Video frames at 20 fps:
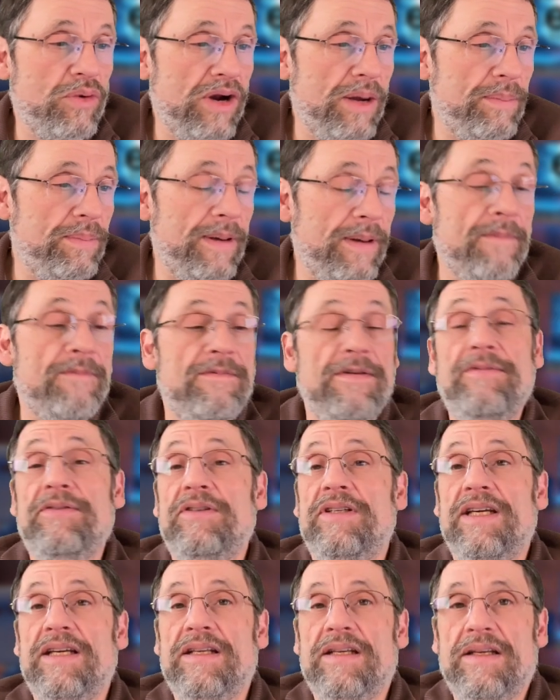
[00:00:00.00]
we're up on
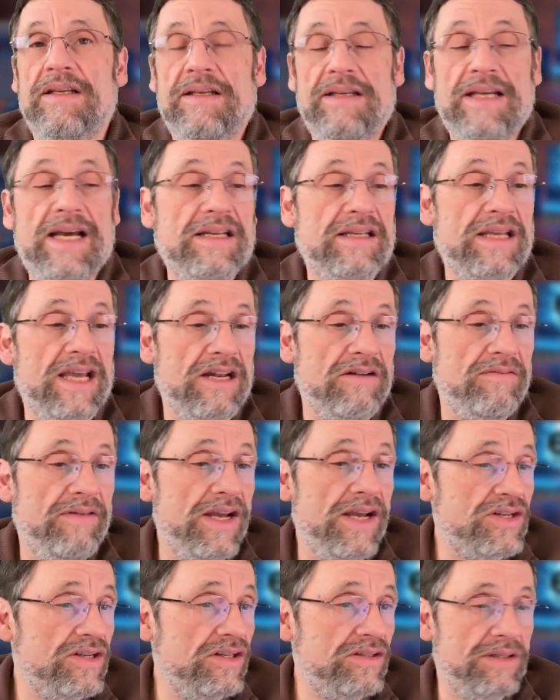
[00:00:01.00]
15 net gain of
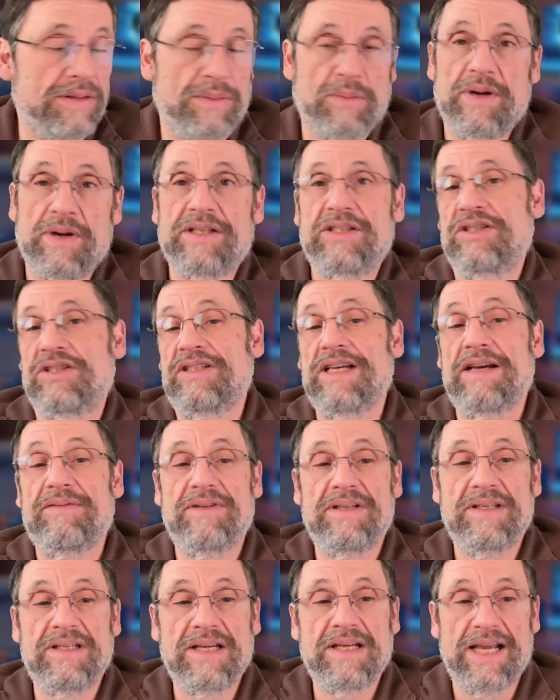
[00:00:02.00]
agents, and we're at
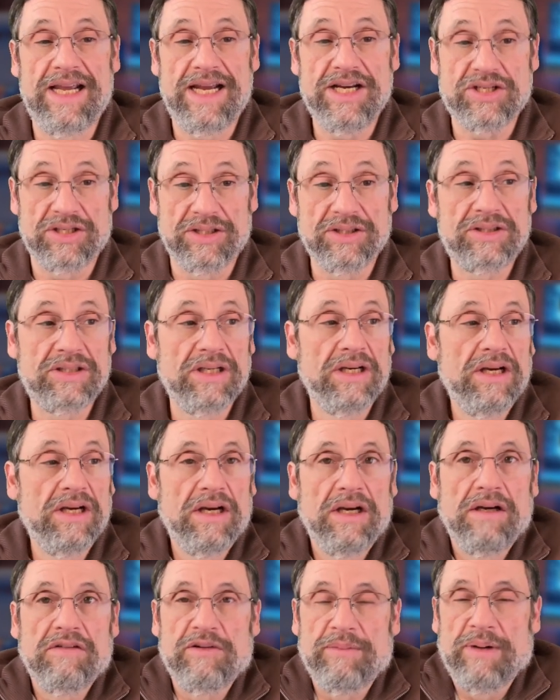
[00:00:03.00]
70 agents.
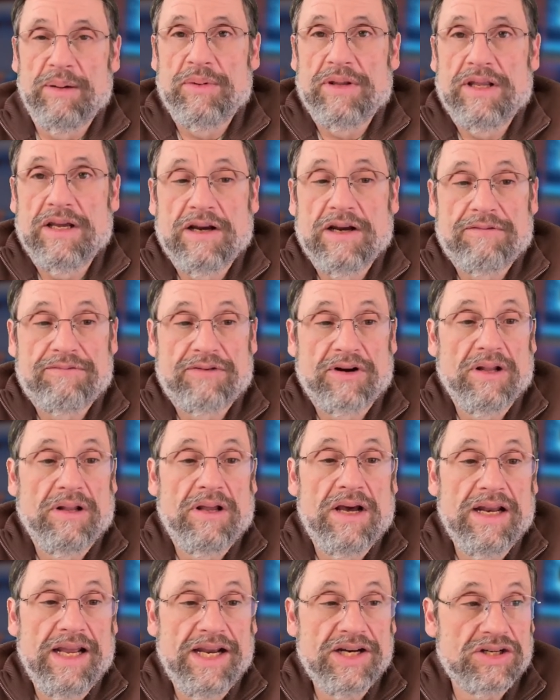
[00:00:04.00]
Remember, the
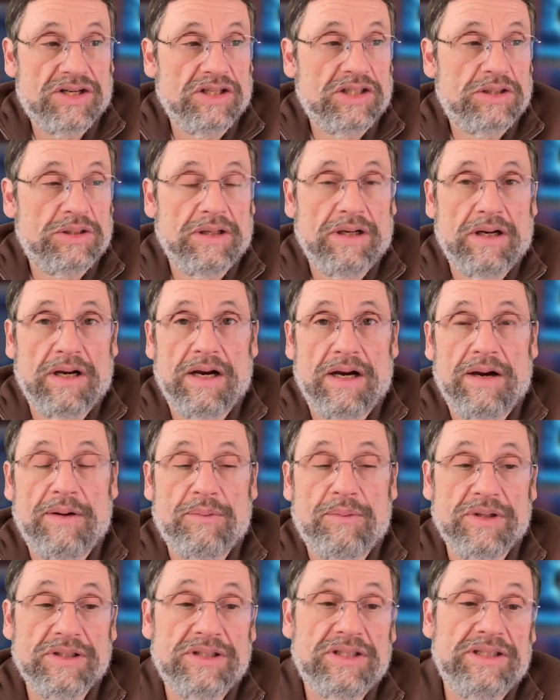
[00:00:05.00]
frontline agents
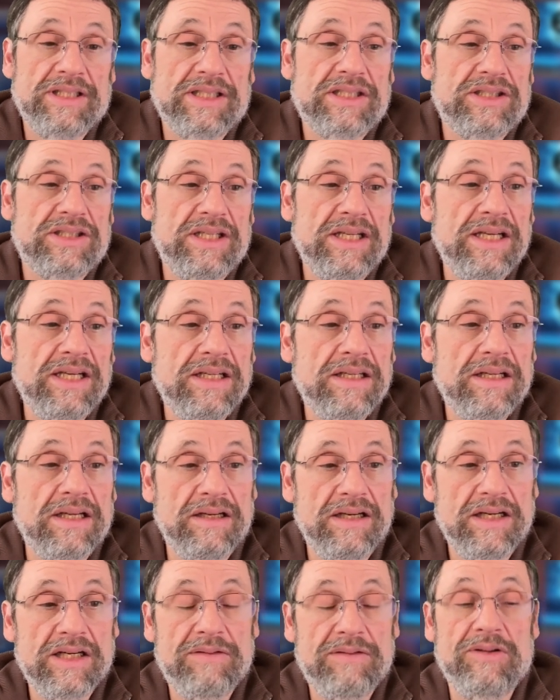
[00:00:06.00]
was 16,
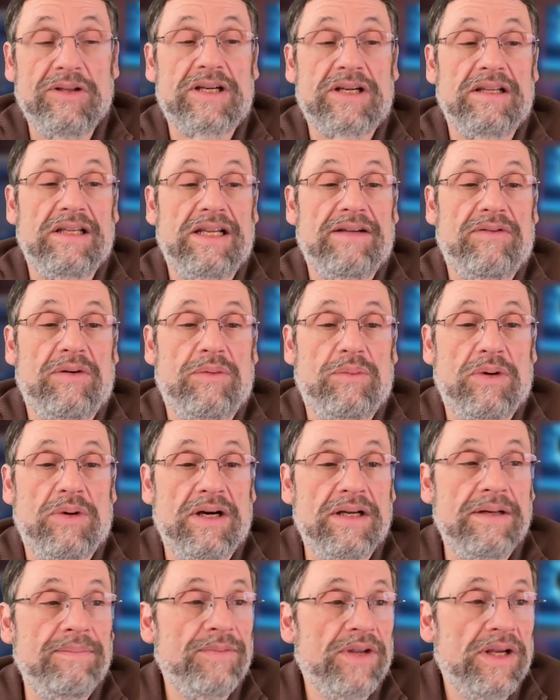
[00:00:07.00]
and here if you look at level
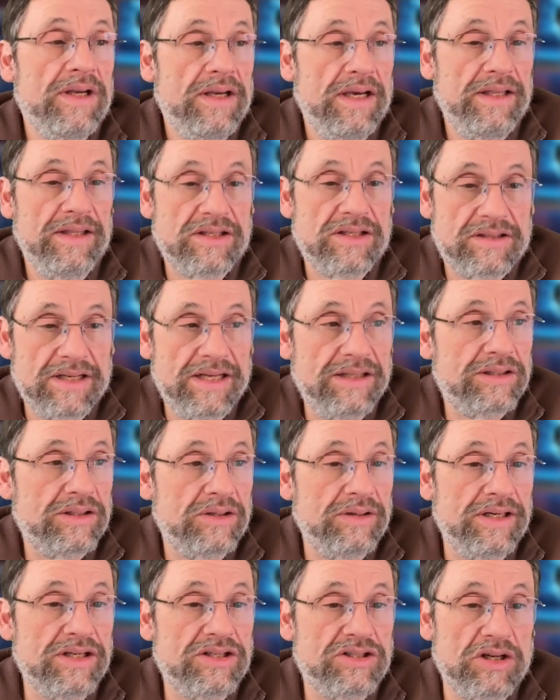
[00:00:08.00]
1 in the
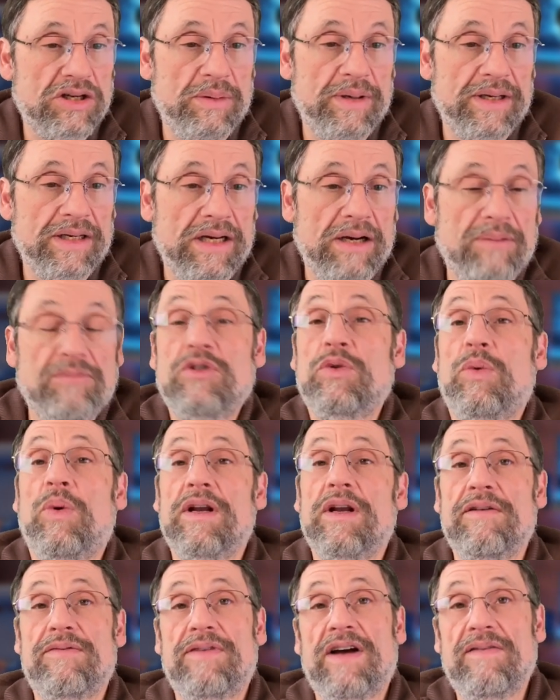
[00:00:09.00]
center, it's showing
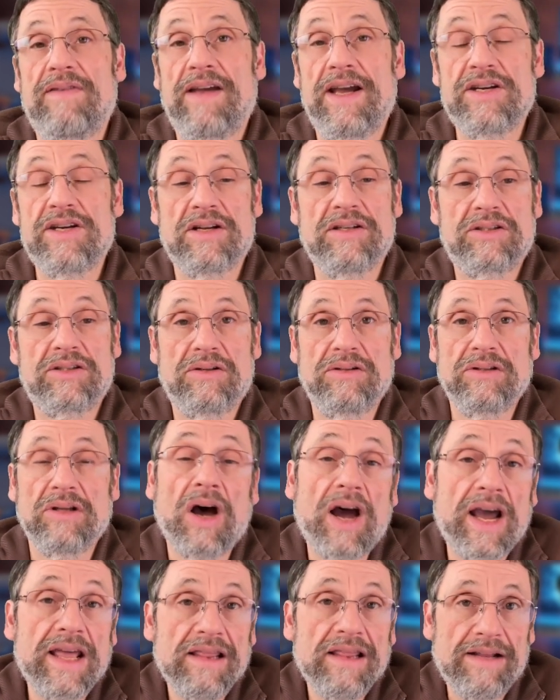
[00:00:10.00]
25 agents. So
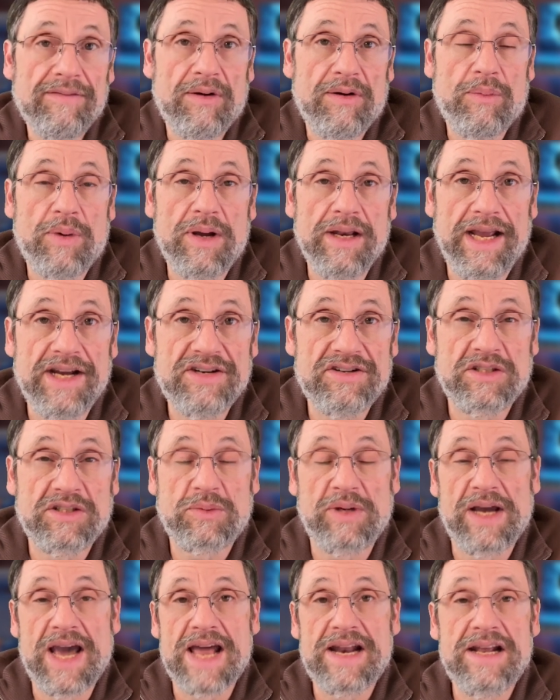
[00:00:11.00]
9 level 1
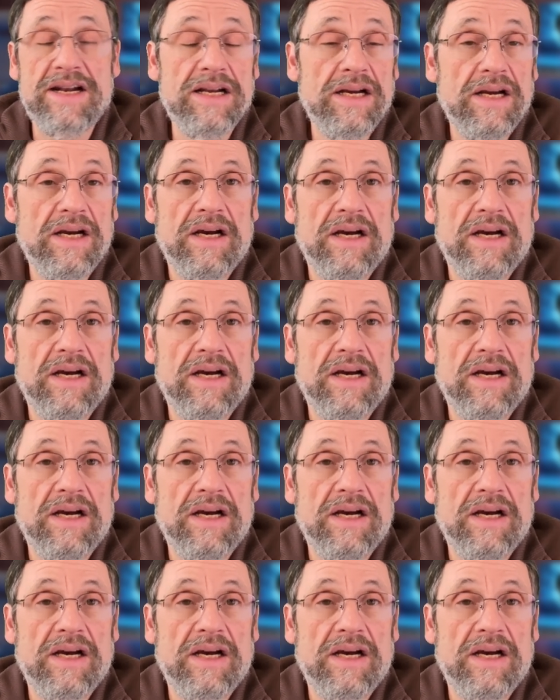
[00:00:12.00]
agents were added,